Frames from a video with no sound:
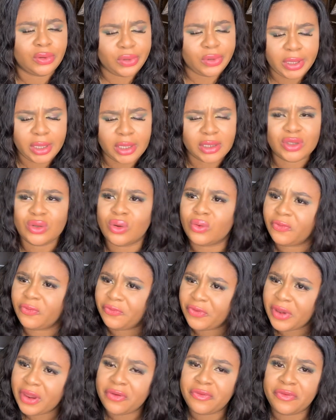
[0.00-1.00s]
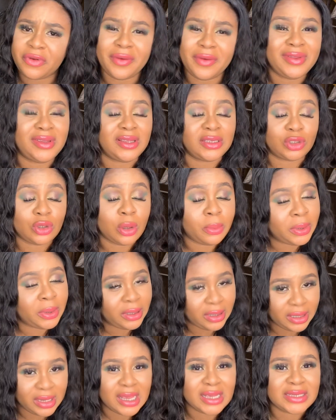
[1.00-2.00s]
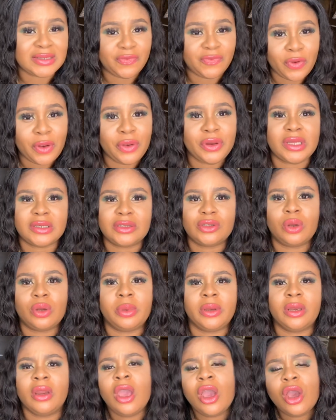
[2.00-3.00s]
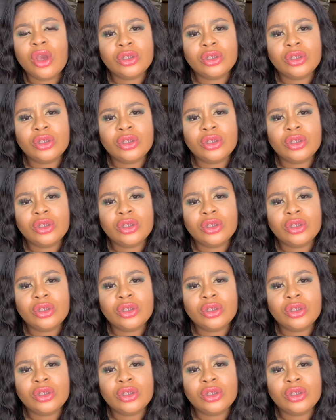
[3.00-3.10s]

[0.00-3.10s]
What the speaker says: Okay, so very disturbing. Yes, very disturbing.